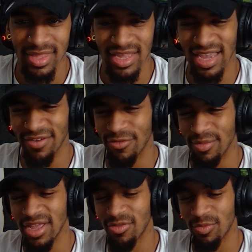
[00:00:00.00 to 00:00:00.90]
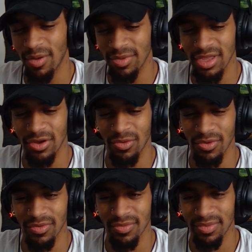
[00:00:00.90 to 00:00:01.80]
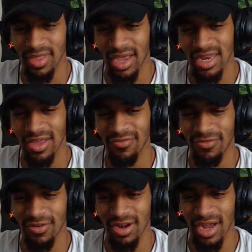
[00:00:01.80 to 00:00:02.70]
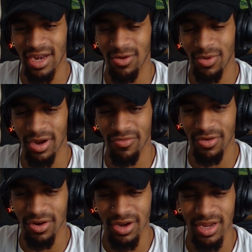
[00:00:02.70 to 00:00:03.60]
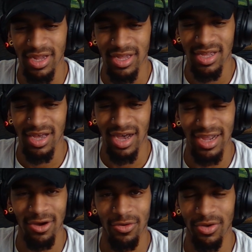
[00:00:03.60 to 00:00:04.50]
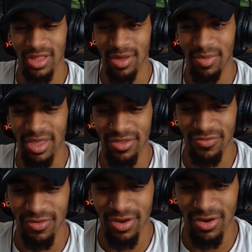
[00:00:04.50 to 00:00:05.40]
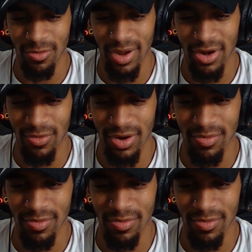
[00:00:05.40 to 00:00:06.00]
Yeah, for me it's probably equal. I can have fun kind of wherever I go because I make the fun no matter what I'm